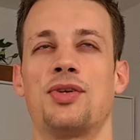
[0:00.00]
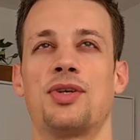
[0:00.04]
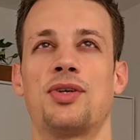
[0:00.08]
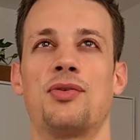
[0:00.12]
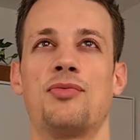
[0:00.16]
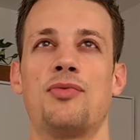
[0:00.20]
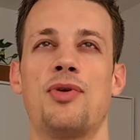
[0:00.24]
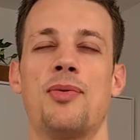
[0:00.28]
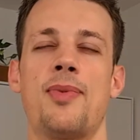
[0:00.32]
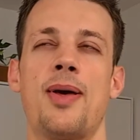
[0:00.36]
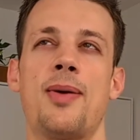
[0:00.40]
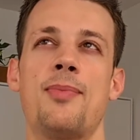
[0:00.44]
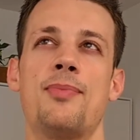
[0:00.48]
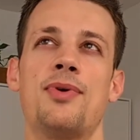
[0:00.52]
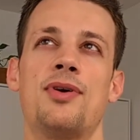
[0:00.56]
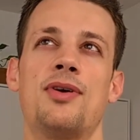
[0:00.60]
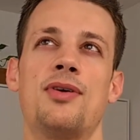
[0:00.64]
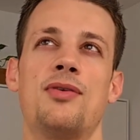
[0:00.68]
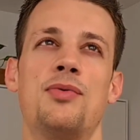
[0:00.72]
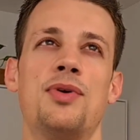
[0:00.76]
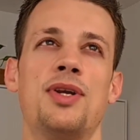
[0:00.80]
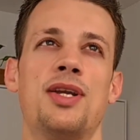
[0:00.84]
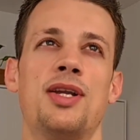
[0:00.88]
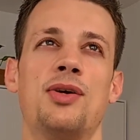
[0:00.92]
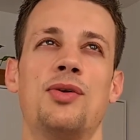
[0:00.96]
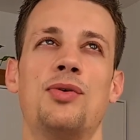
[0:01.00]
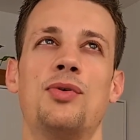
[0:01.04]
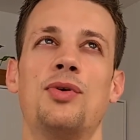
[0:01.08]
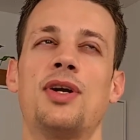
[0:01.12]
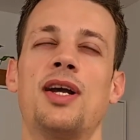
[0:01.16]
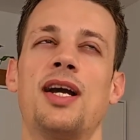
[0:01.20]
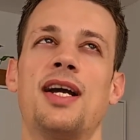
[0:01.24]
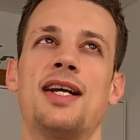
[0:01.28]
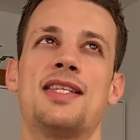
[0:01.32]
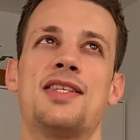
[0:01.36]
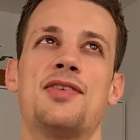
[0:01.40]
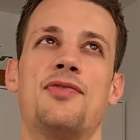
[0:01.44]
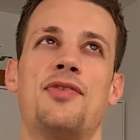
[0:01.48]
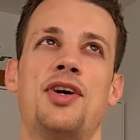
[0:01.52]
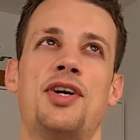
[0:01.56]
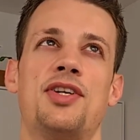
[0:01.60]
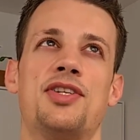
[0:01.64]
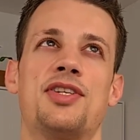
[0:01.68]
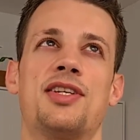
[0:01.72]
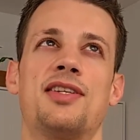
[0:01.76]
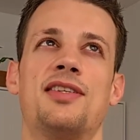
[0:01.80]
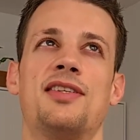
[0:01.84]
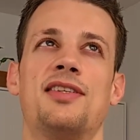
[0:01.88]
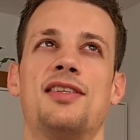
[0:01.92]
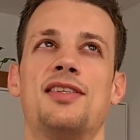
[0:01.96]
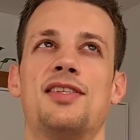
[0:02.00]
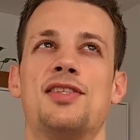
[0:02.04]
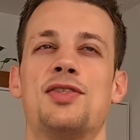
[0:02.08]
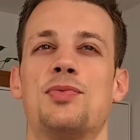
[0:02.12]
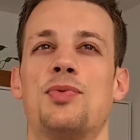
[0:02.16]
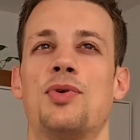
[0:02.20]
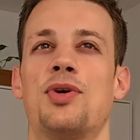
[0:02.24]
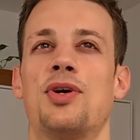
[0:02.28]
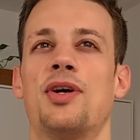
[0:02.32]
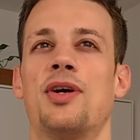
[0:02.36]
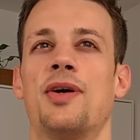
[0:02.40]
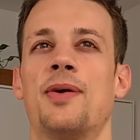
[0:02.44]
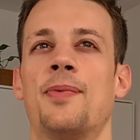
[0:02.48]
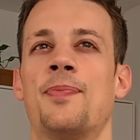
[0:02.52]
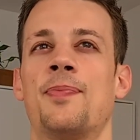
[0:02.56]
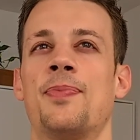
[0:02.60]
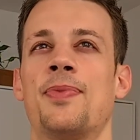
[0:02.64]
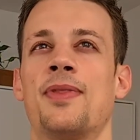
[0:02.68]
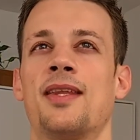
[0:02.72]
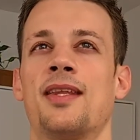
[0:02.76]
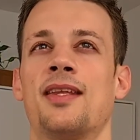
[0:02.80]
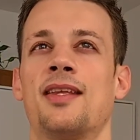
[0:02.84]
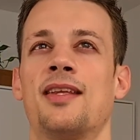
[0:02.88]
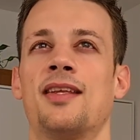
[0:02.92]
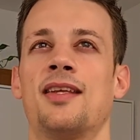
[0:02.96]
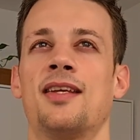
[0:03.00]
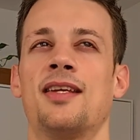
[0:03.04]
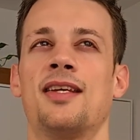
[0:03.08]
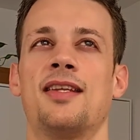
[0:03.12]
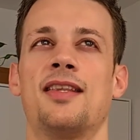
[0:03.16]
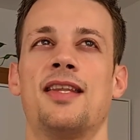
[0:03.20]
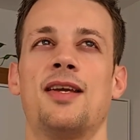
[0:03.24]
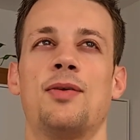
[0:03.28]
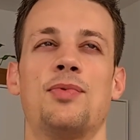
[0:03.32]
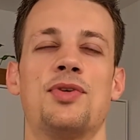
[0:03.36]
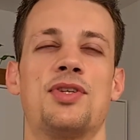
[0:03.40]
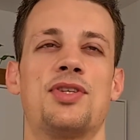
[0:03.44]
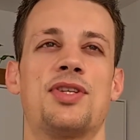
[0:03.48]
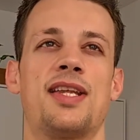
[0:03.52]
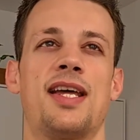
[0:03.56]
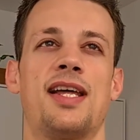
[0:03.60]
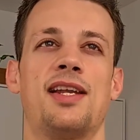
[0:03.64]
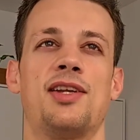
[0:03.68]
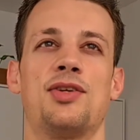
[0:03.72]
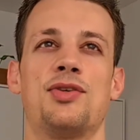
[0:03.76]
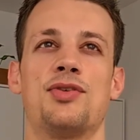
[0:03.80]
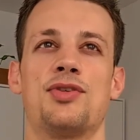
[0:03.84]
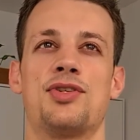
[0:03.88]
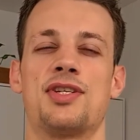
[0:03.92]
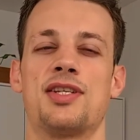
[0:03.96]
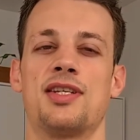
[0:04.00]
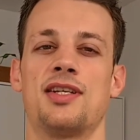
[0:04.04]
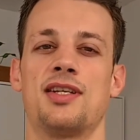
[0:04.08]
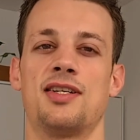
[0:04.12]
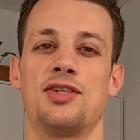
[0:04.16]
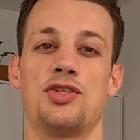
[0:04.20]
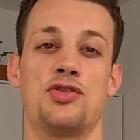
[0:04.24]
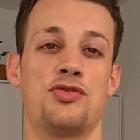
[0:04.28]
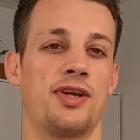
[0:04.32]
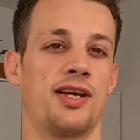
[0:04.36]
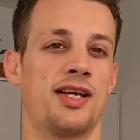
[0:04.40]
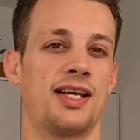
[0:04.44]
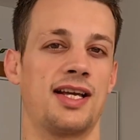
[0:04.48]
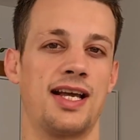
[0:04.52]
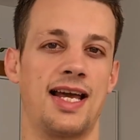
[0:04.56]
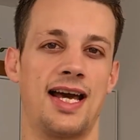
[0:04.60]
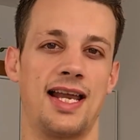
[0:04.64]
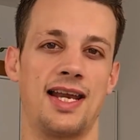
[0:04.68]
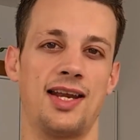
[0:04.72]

So I can remember reading all kinds of articles where they would tell you to drink a